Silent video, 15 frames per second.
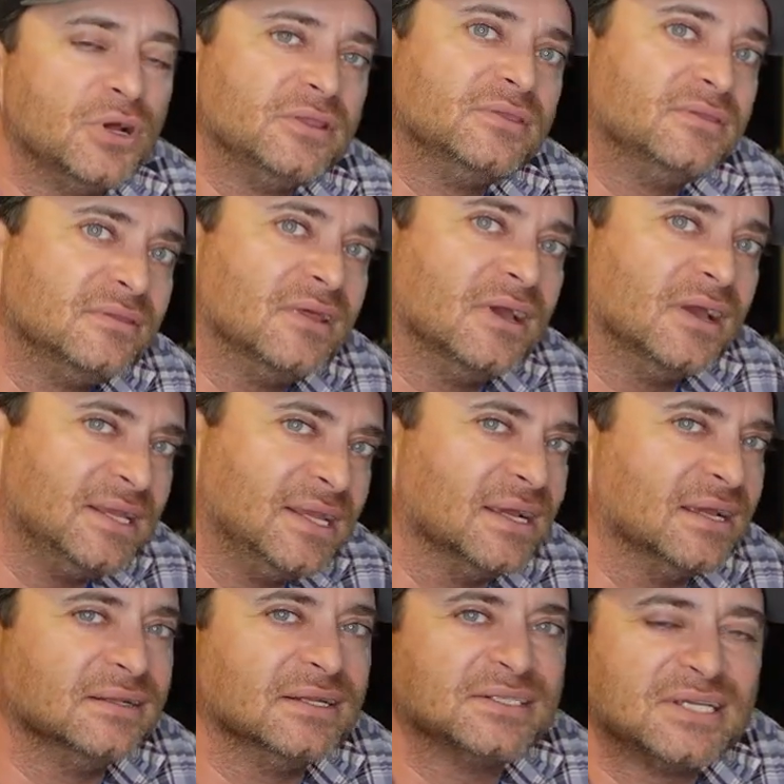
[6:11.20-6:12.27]
But
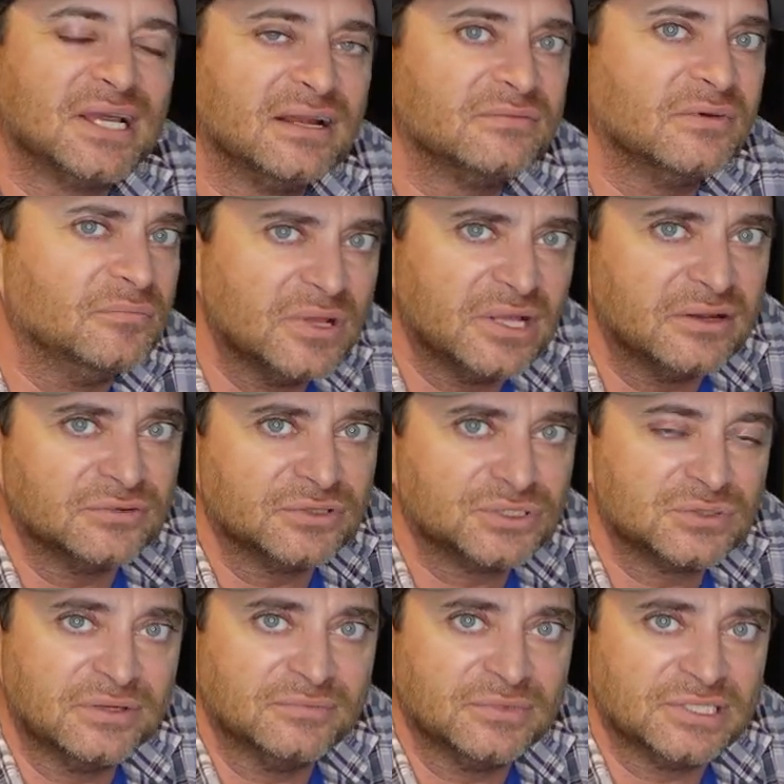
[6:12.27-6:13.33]
again, that's kind of a bit of
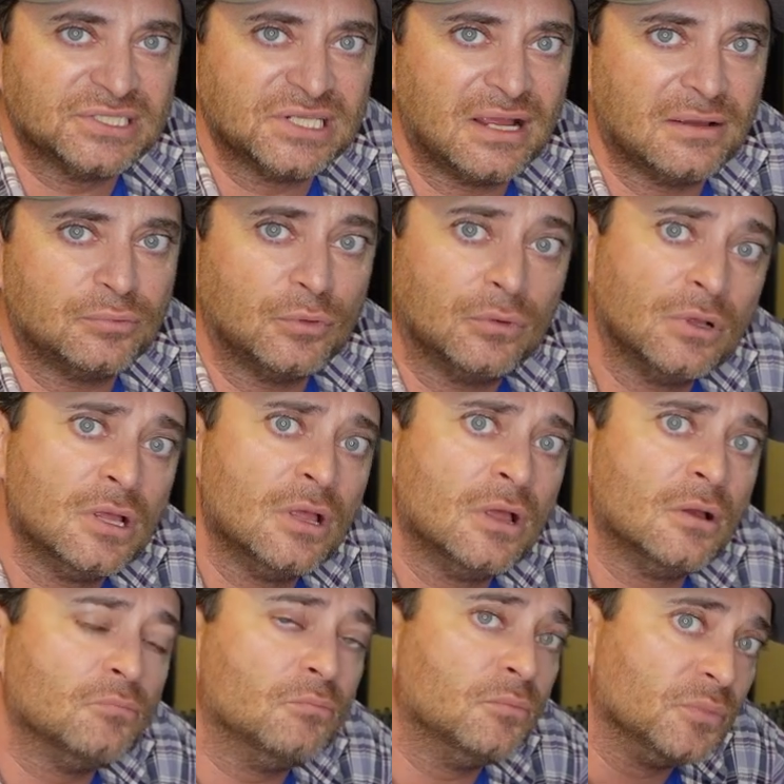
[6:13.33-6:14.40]
extreme example.
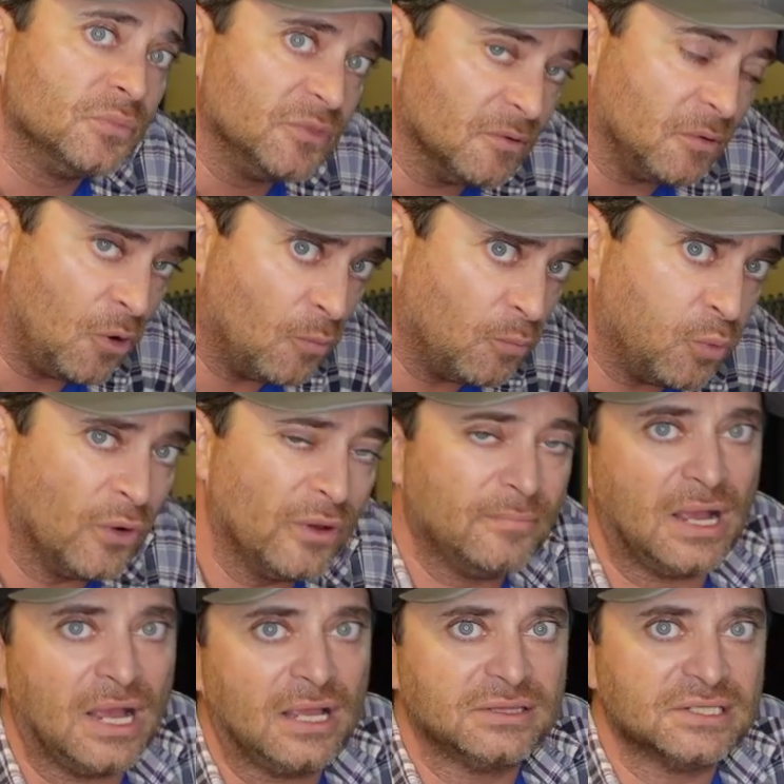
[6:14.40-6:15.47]
The whole
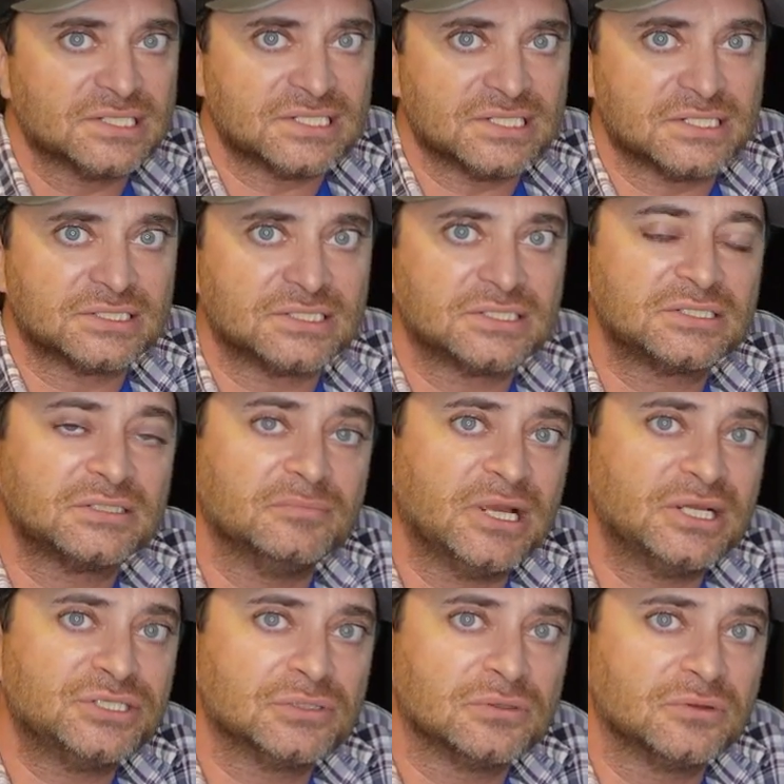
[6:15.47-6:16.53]
point behind this is is
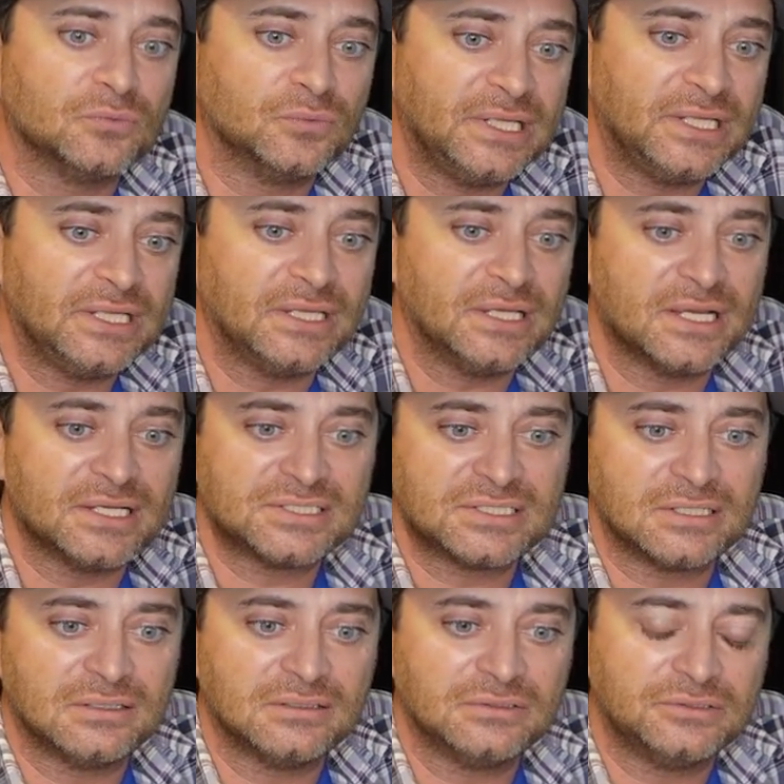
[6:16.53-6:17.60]
to make sure that we
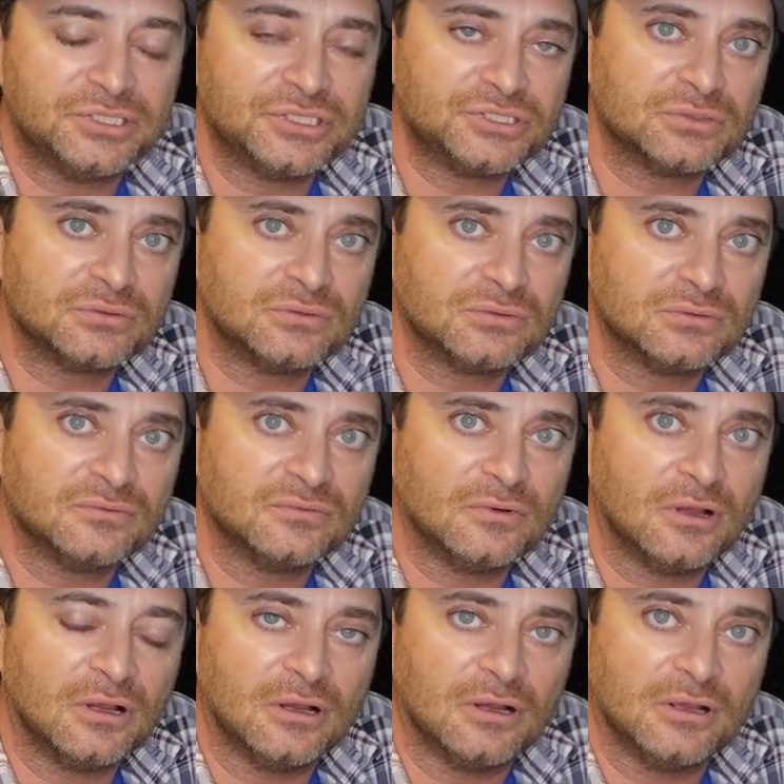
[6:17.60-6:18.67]
as digital
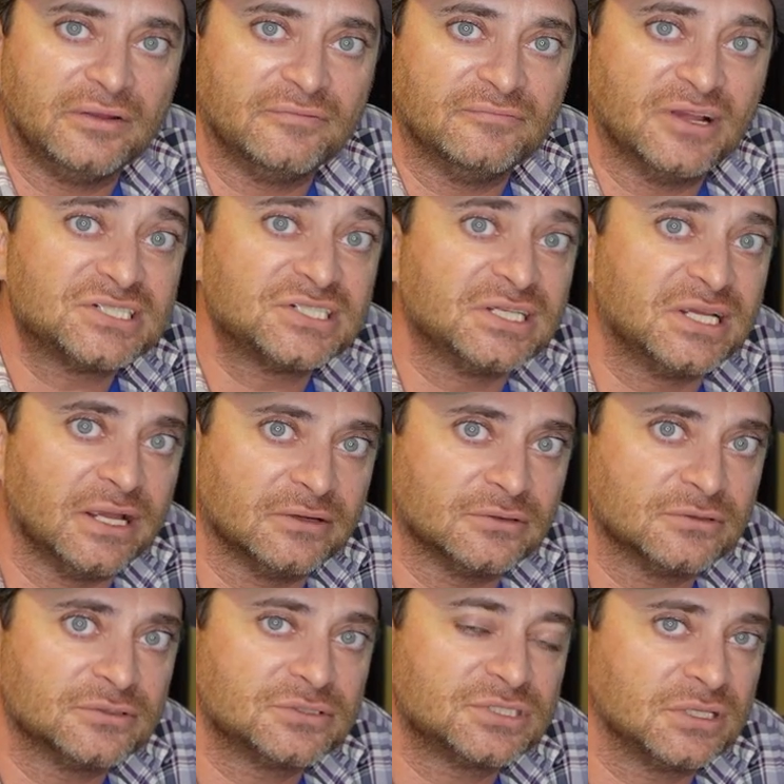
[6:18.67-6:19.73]
uh,
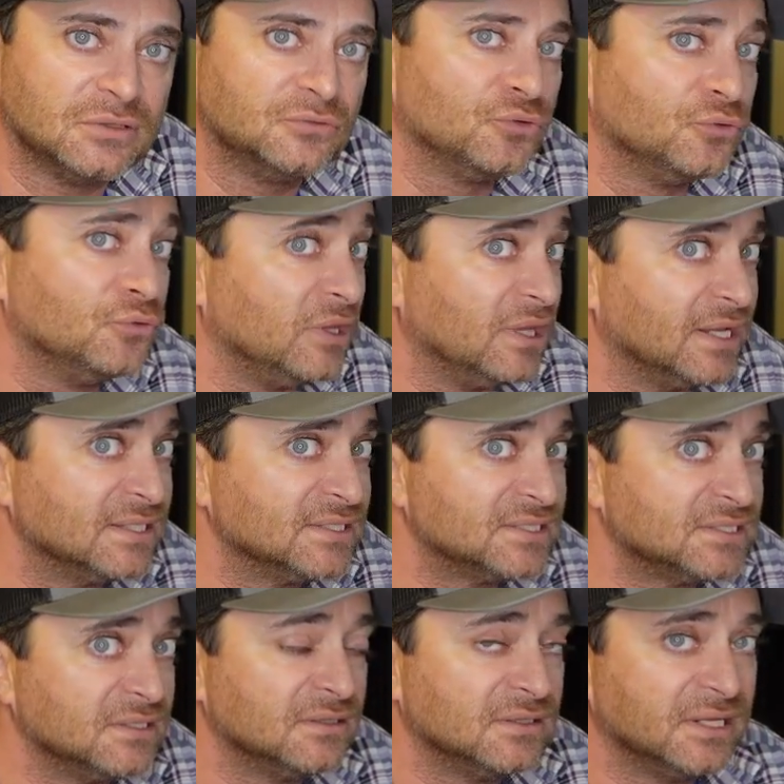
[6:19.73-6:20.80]
investigators through the
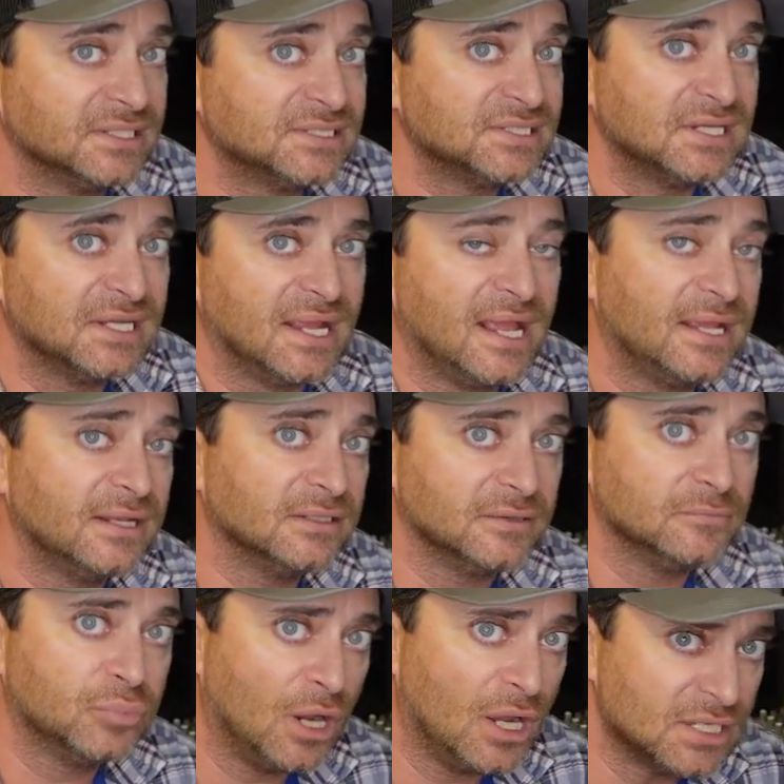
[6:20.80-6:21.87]
inst- incident
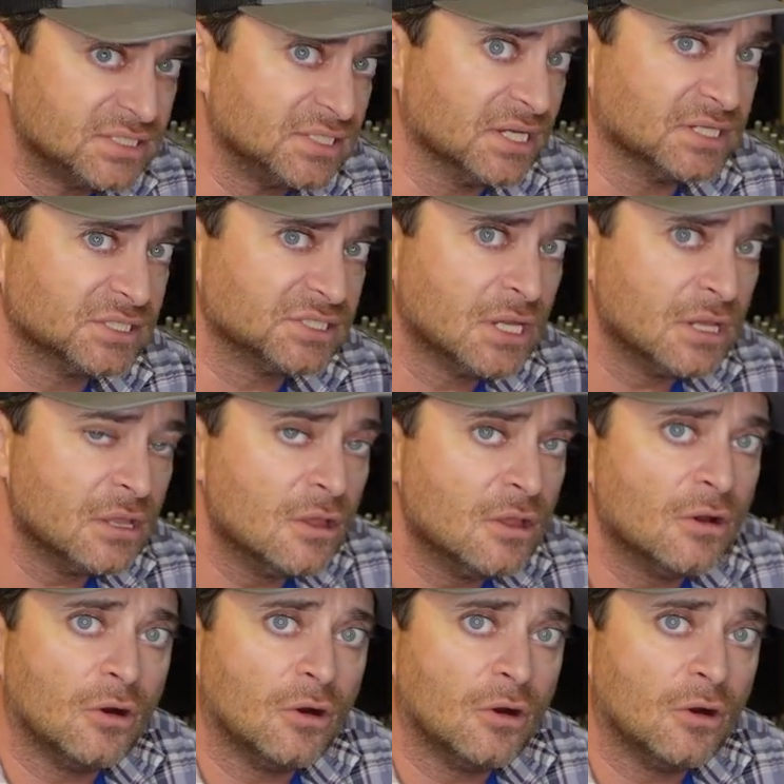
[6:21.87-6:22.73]
handling process